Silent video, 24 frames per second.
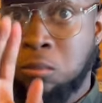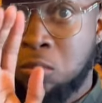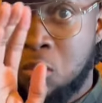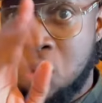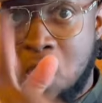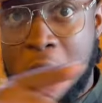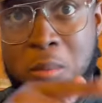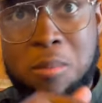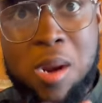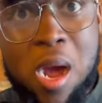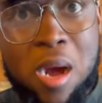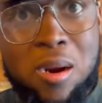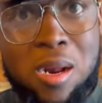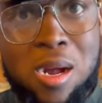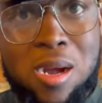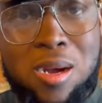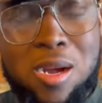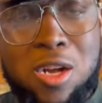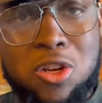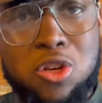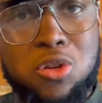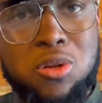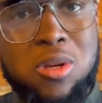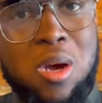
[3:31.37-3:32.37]
Come down here and
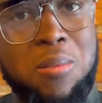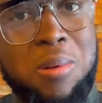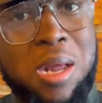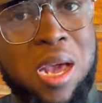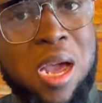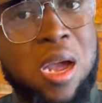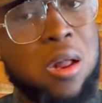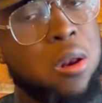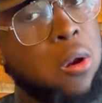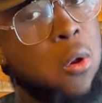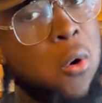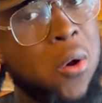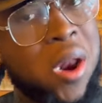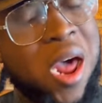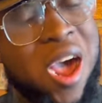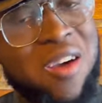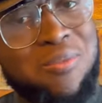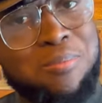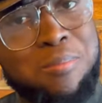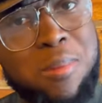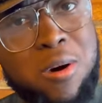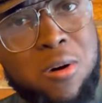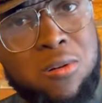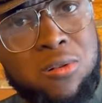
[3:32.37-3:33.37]
get you something to eat. Lord
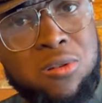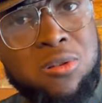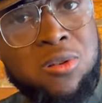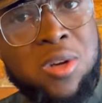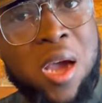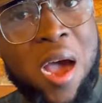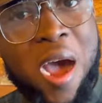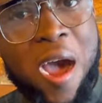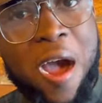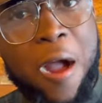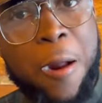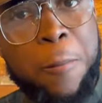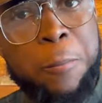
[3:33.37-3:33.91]
have mercy.